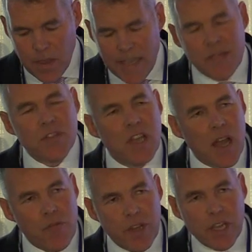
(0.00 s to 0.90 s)
Even the
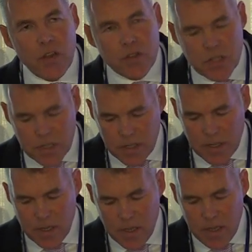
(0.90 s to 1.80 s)
Ivory Coast
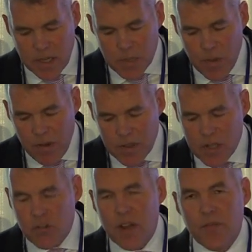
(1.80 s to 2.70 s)

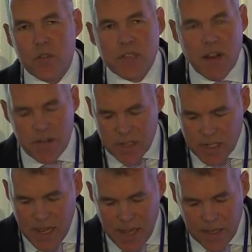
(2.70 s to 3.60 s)
experienced a dreadful terrorist
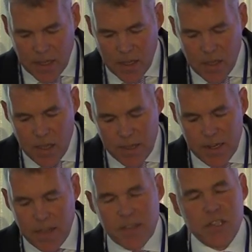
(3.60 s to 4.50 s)
attack
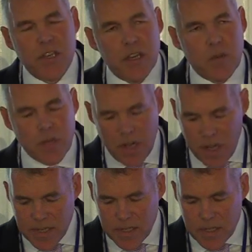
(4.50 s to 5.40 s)
earlier this year when an
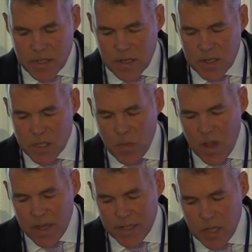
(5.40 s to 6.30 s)

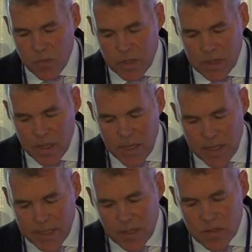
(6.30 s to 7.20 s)
ISIS-inspired gunman
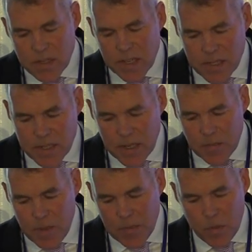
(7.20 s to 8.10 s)
killed
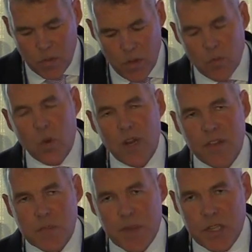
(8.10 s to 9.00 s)
sixteen people on one of
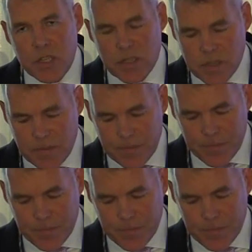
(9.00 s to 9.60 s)
its beaches.